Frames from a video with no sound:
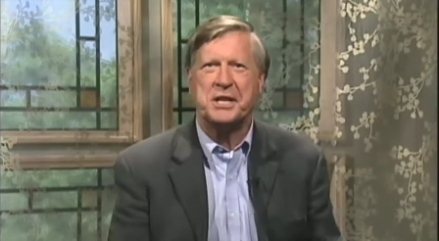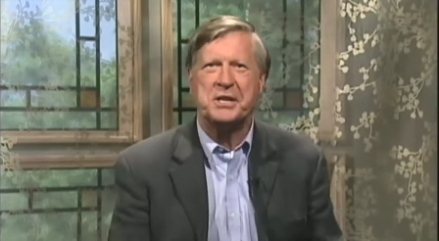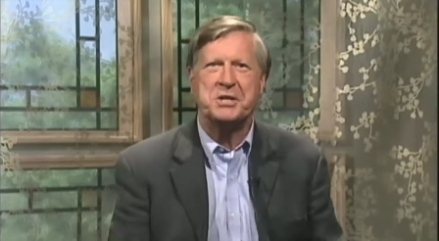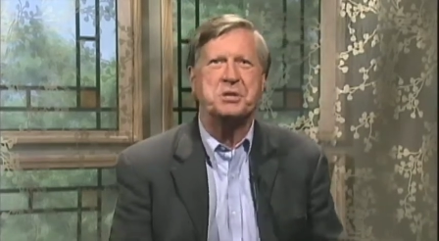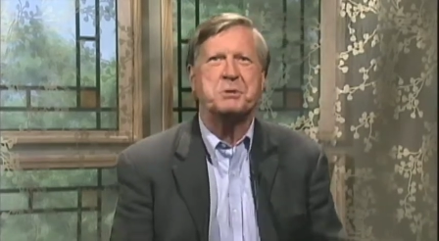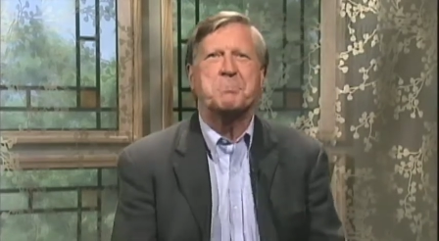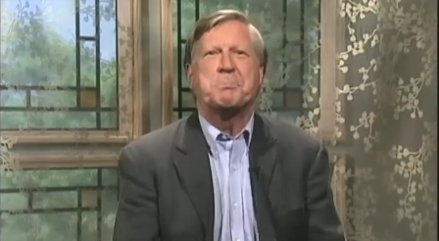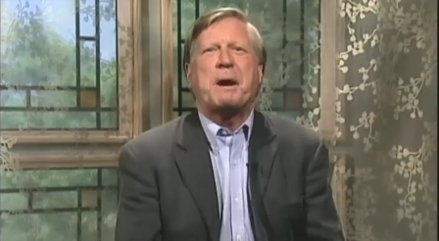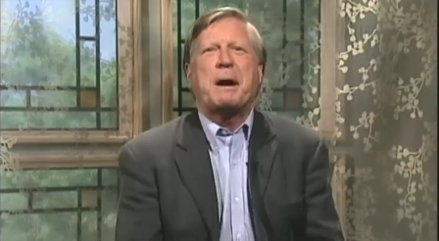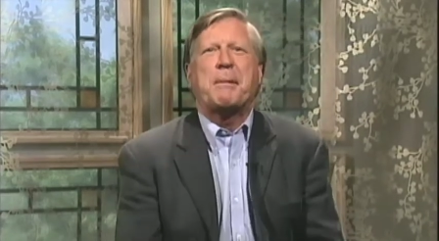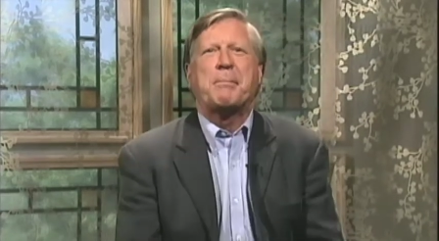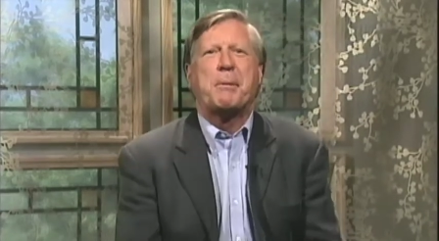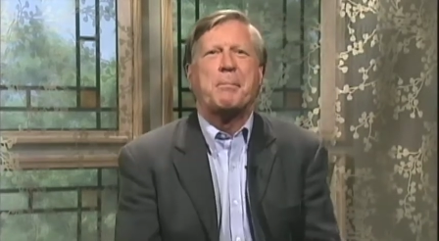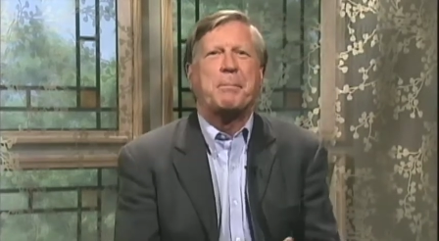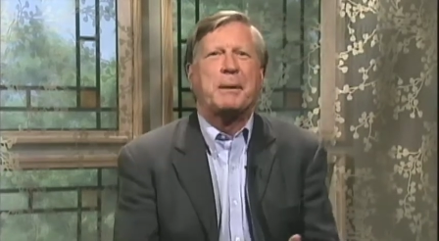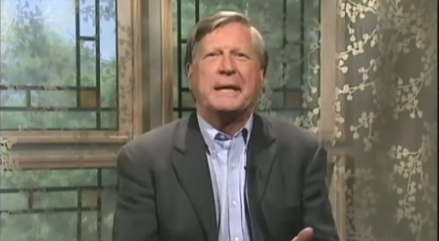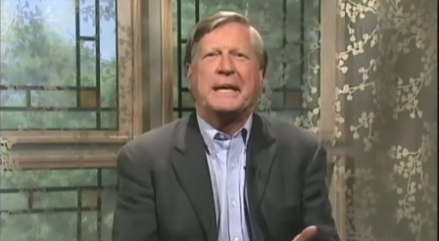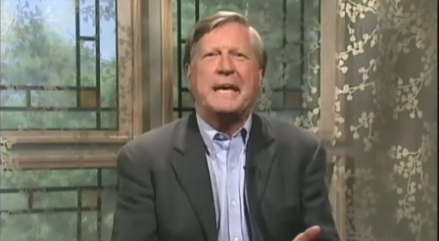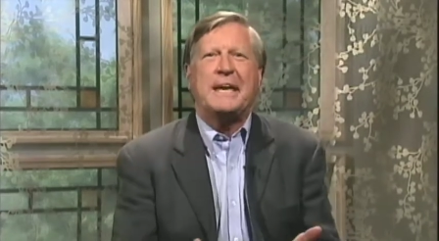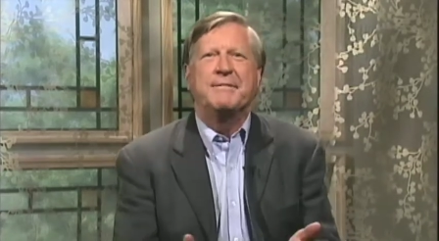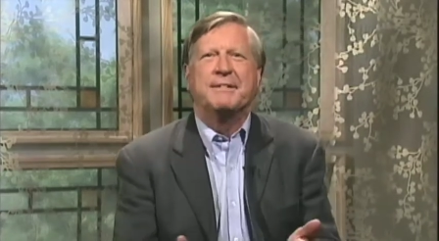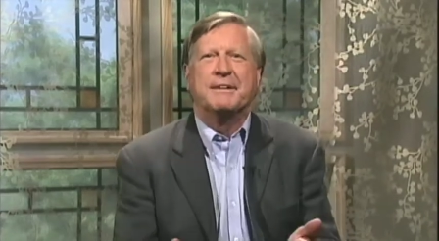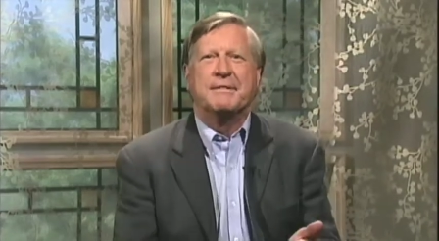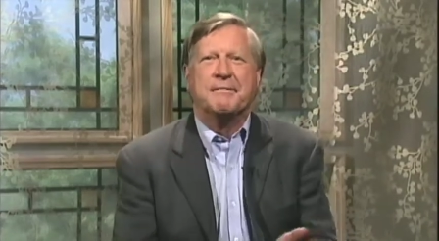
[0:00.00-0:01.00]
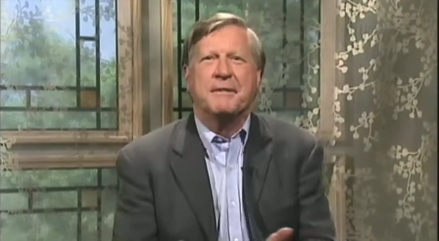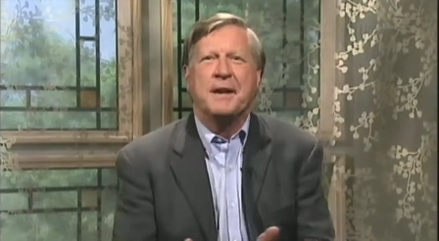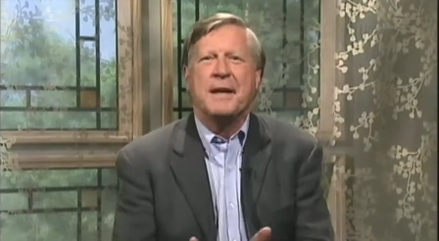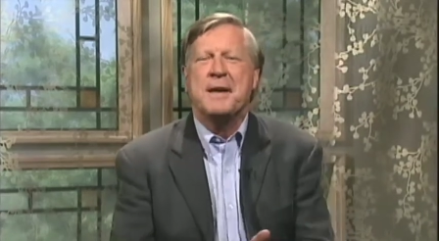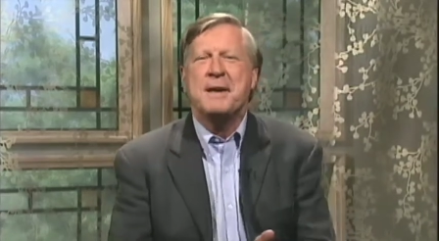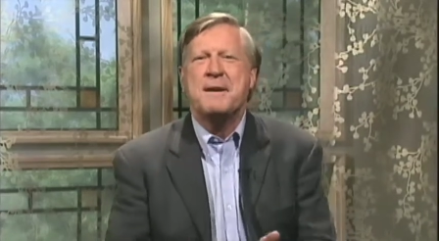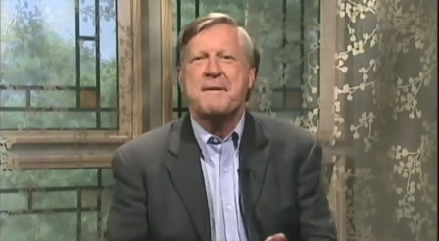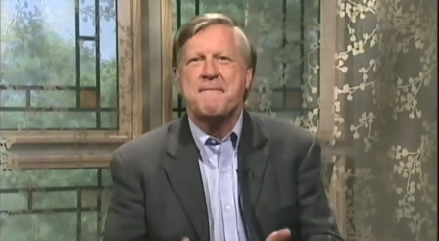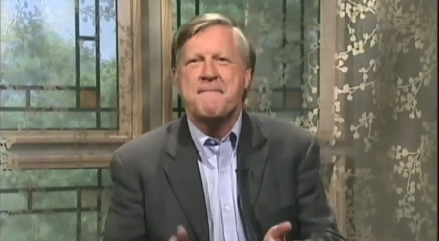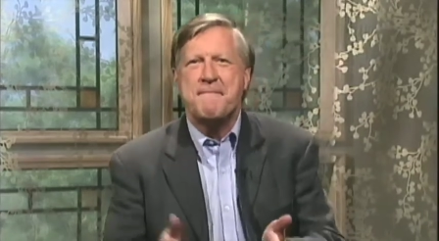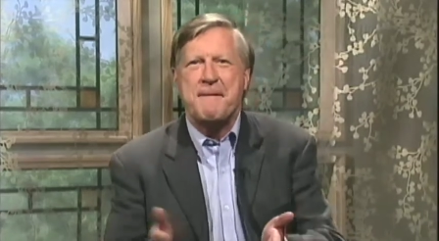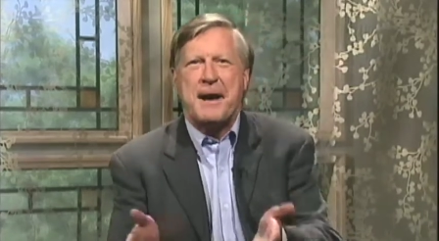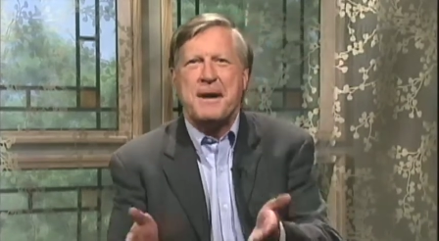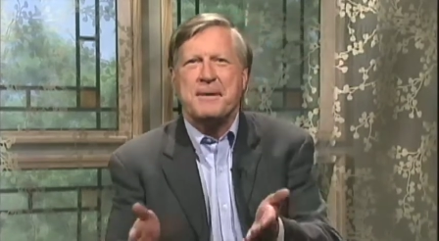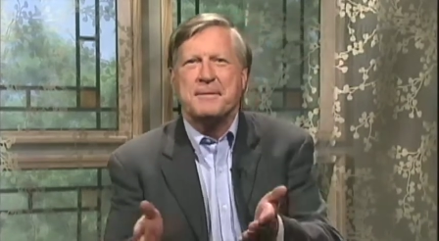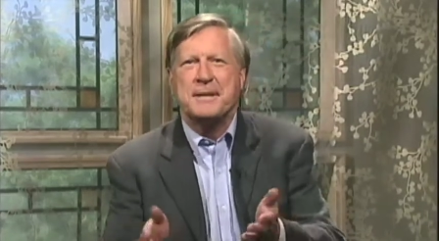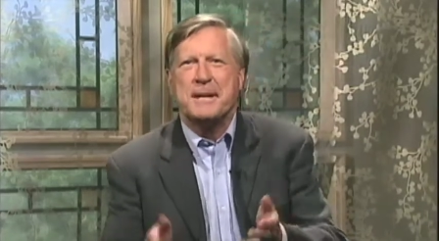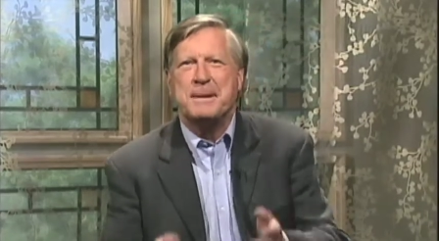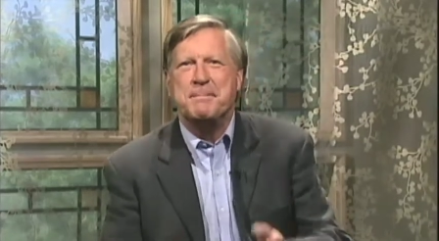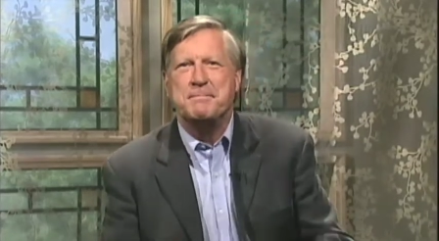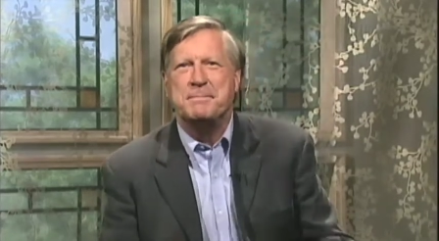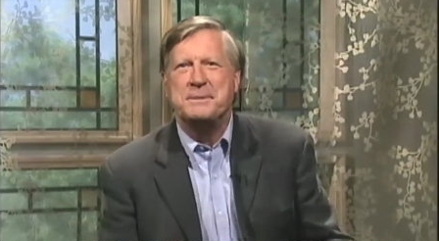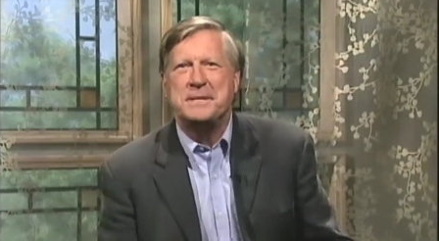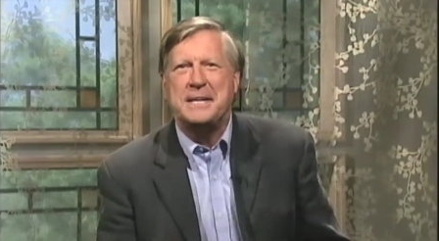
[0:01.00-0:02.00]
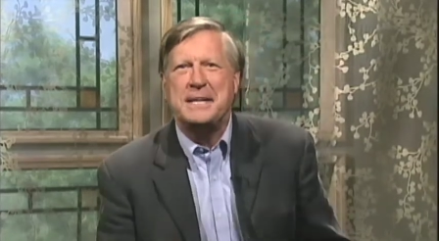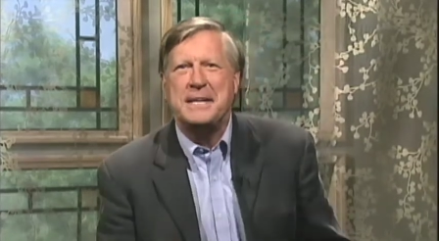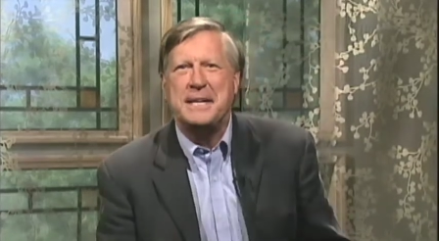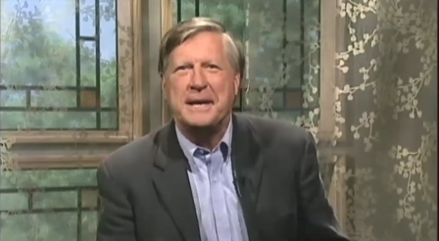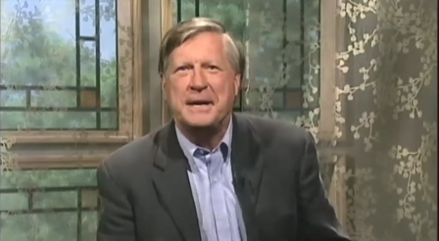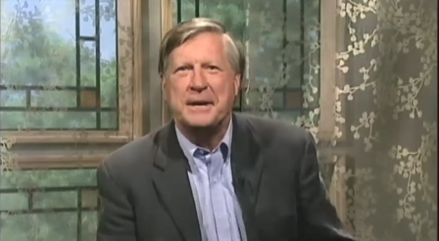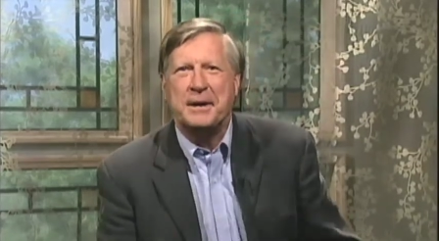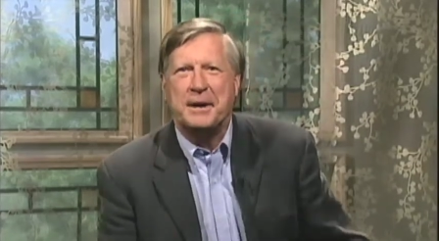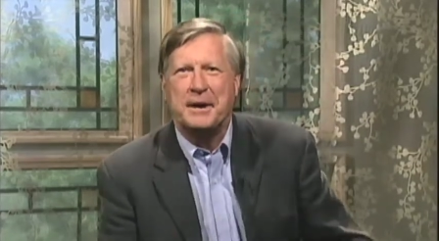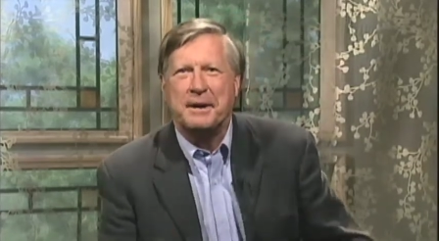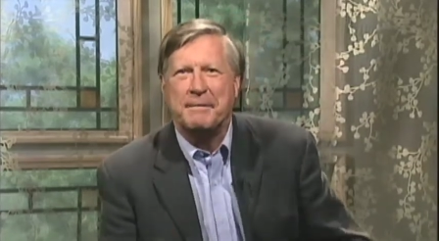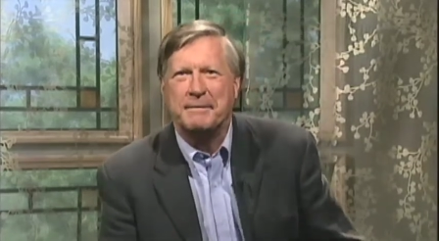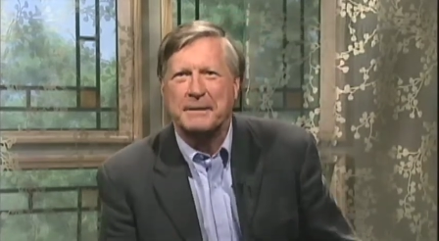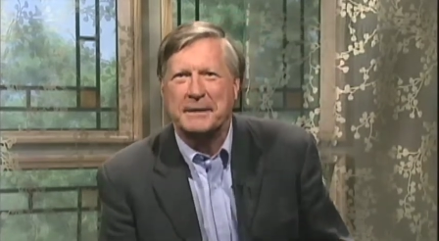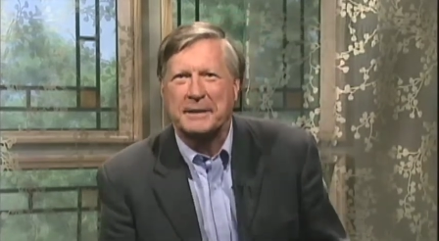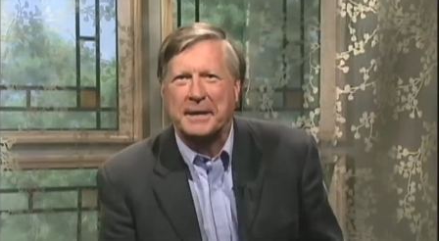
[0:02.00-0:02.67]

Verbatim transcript: She probably even found him teeing off at